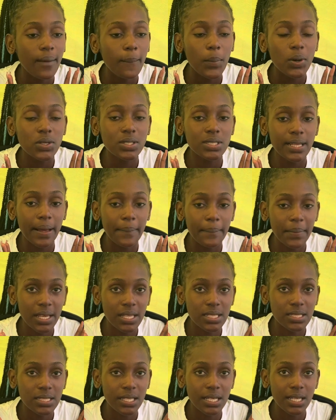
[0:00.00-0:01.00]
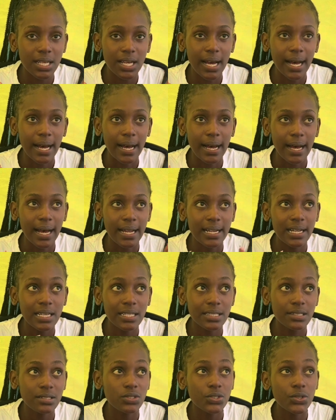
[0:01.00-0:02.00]
most amazing uh, at
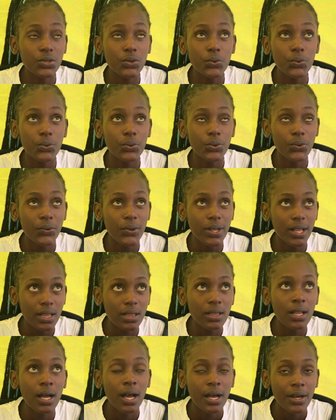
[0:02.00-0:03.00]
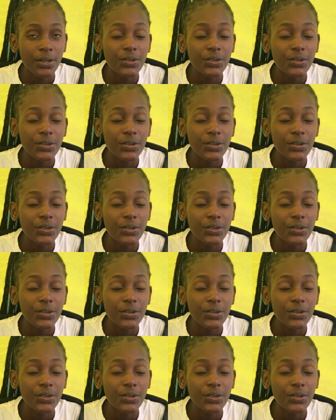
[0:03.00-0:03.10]
least you you will